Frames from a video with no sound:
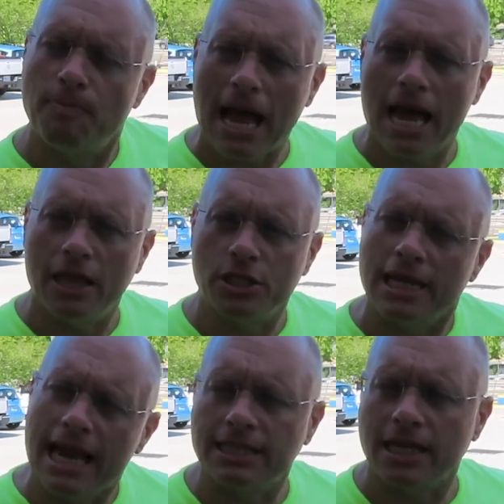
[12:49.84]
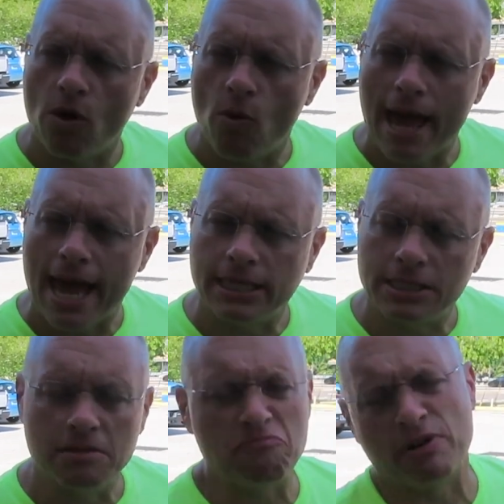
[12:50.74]
polish, it acts like a
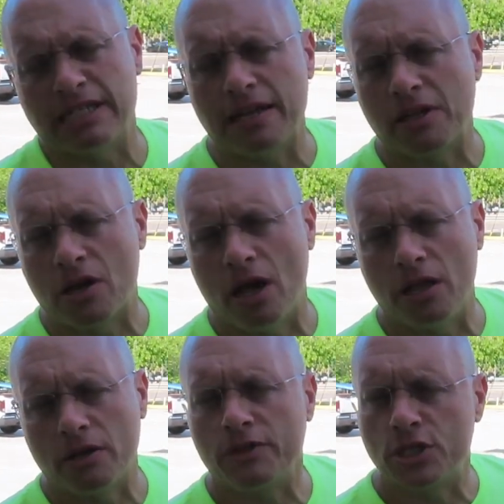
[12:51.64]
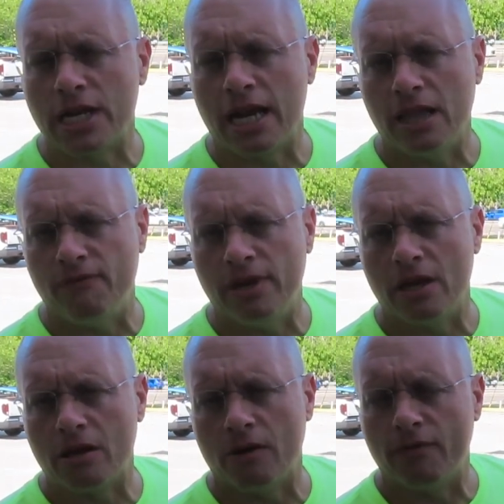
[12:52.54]
wax. Brings out the color, the shine of the
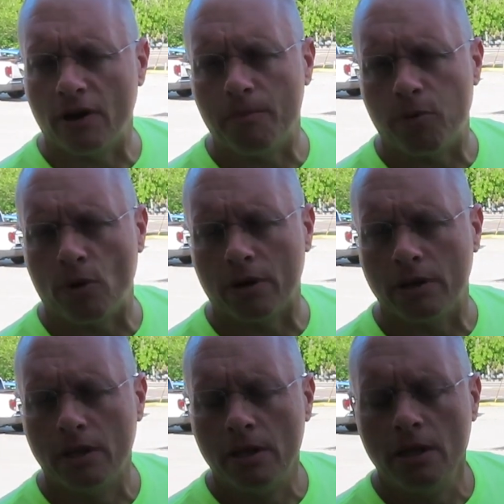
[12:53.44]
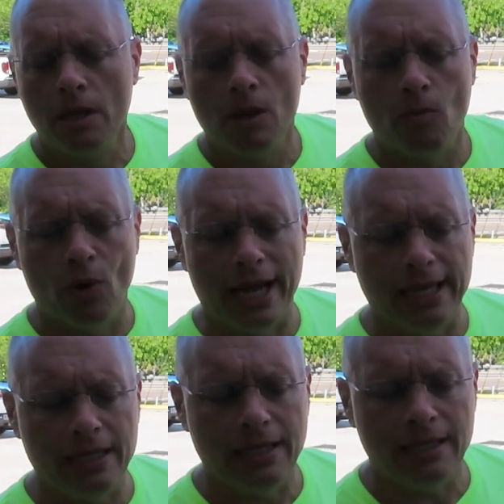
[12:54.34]
vehicle, very important.
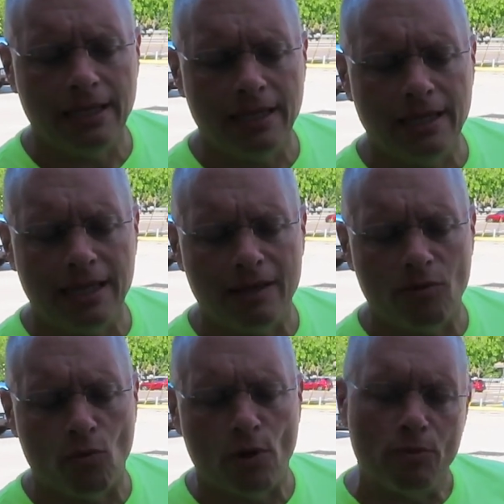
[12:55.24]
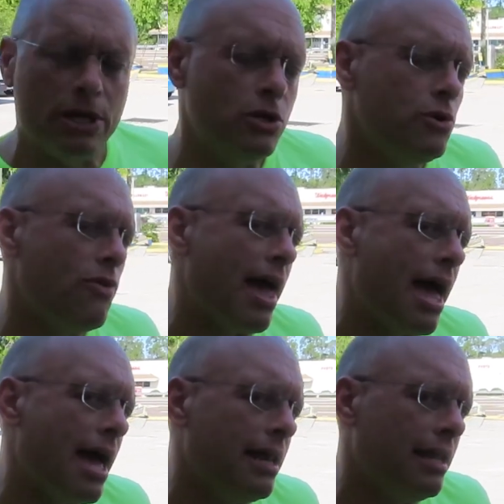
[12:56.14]
But when we do
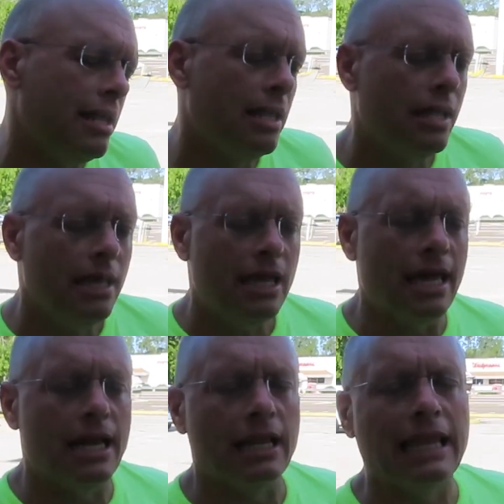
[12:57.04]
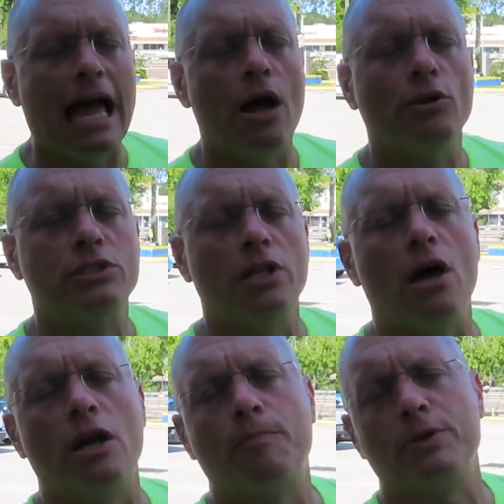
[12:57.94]
that, it allows the
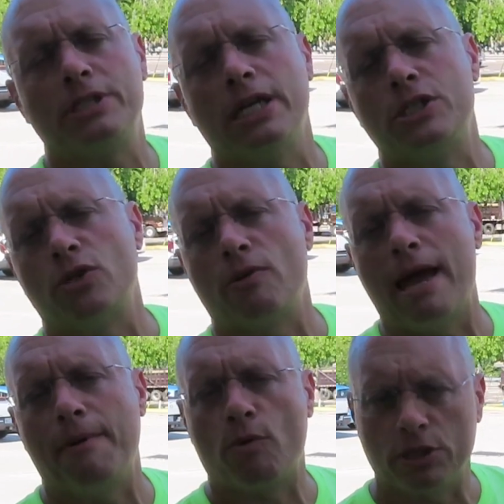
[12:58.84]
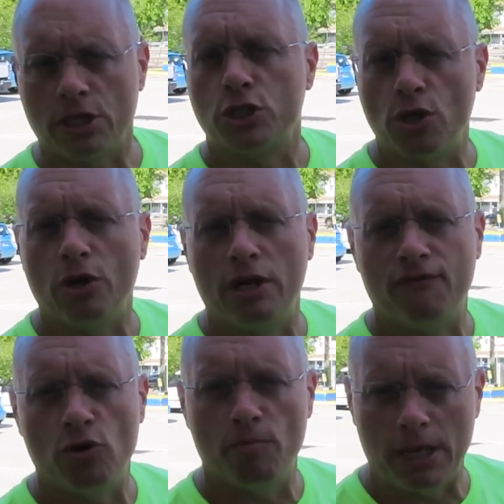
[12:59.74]
100% ceramic, which I'll show you in a
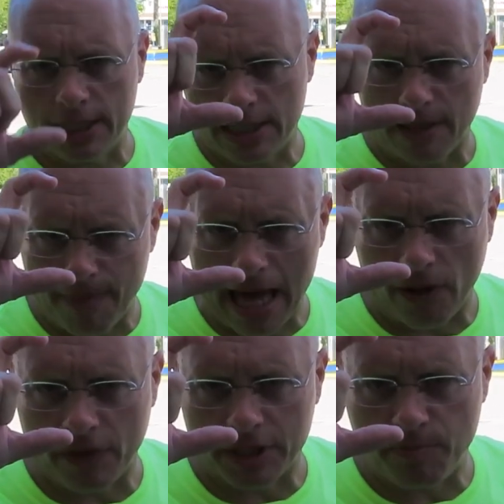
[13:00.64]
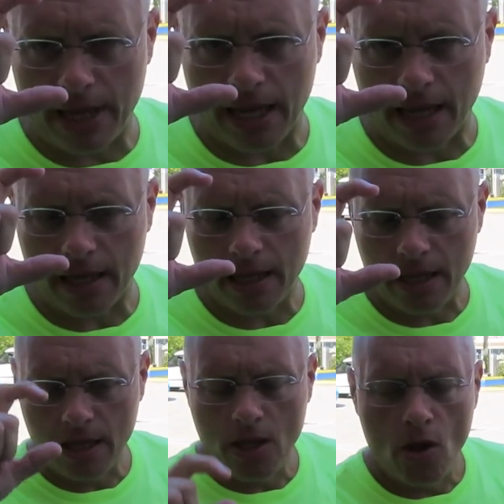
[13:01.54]
few minutes in the bottle this big.
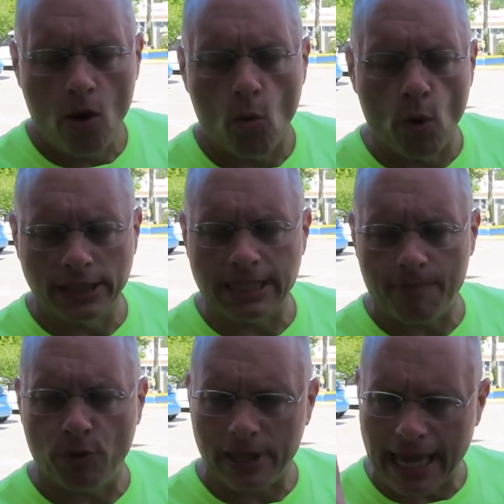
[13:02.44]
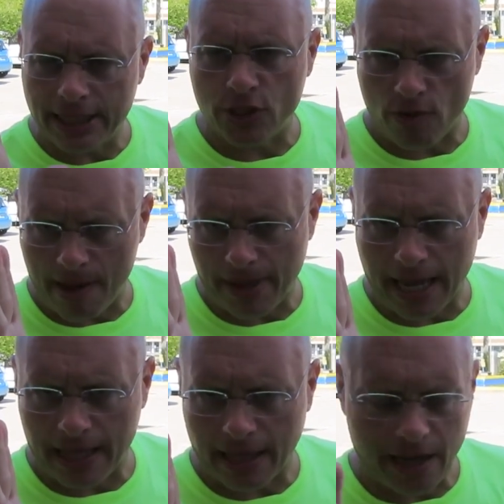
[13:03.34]
Once I put that ceramic
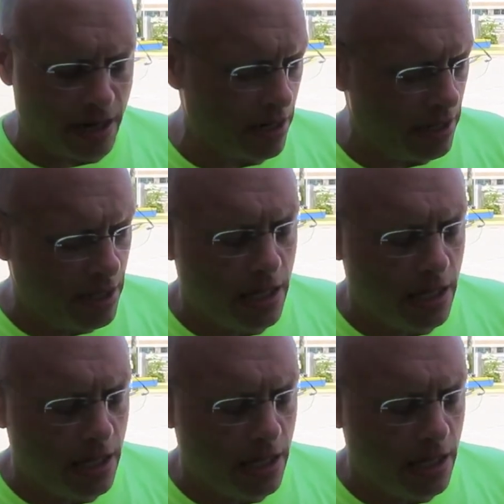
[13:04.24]
on the car,